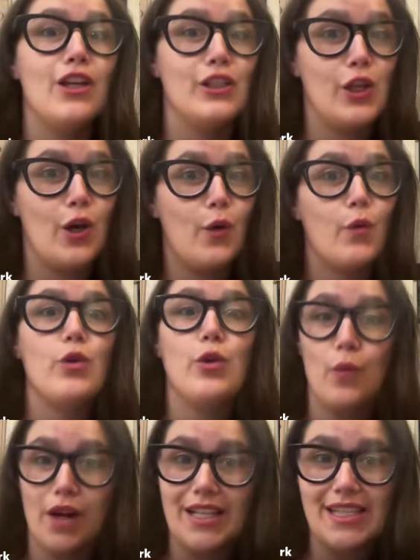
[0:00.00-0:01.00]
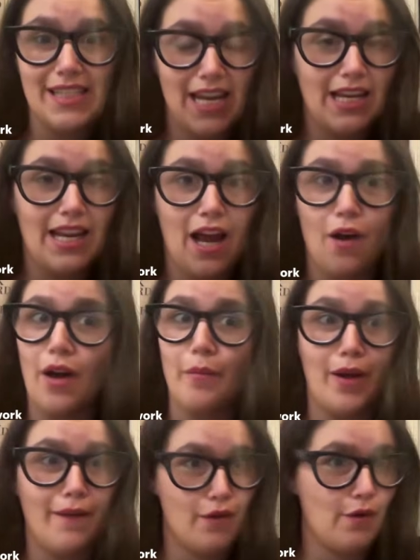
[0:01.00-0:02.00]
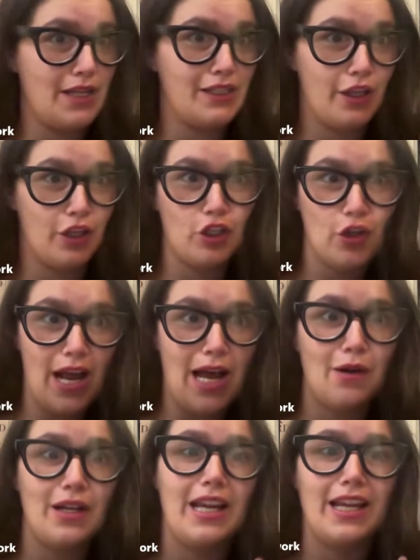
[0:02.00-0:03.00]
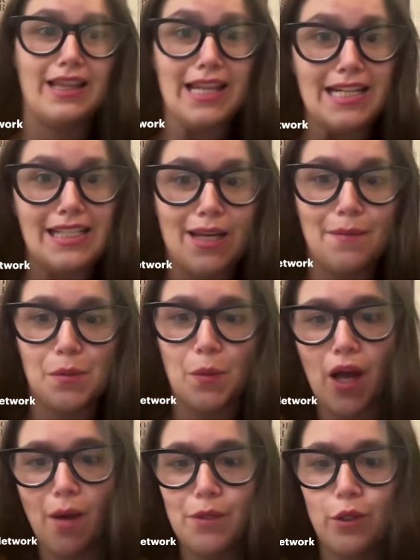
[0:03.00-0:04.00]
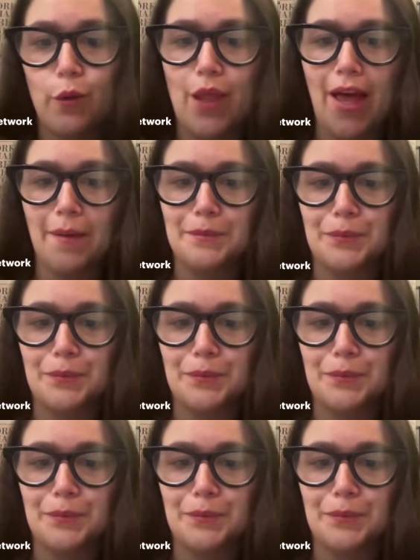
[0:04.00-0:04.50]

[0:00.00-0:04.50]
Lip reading: so you want to stand out above the rest of the crowd, and these tips will help you do that.